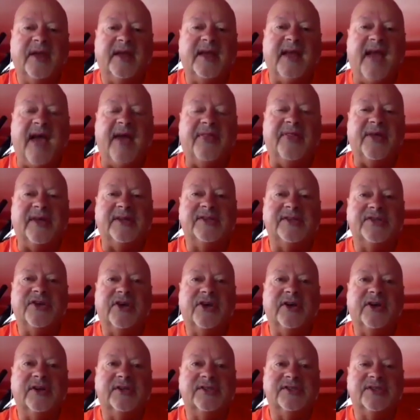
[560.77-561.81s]
Catholic
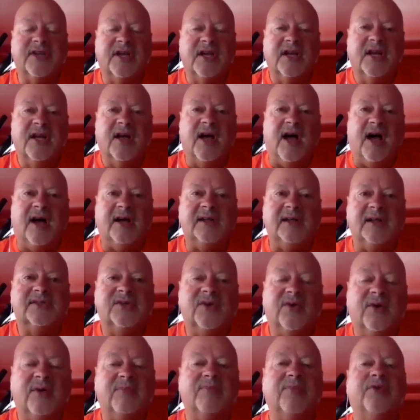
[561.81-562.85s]
Church
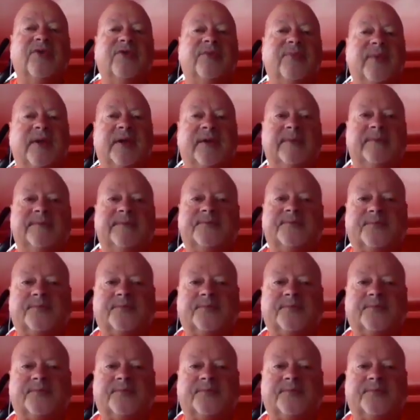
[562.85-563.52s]
also a movement